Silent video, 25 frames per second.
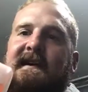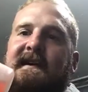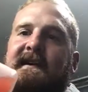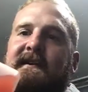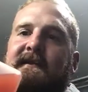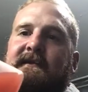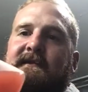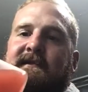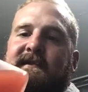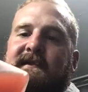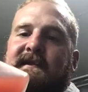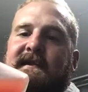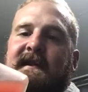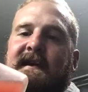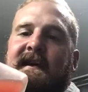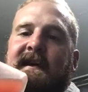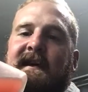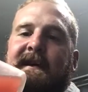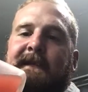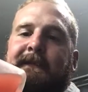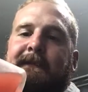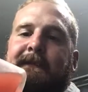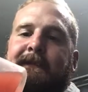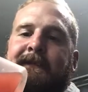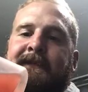But so this
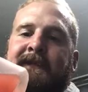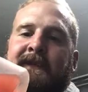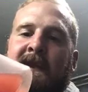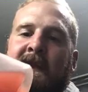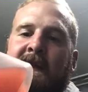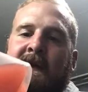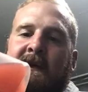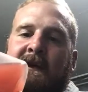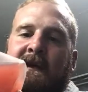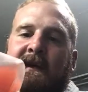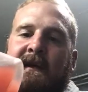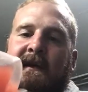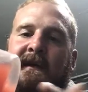I used.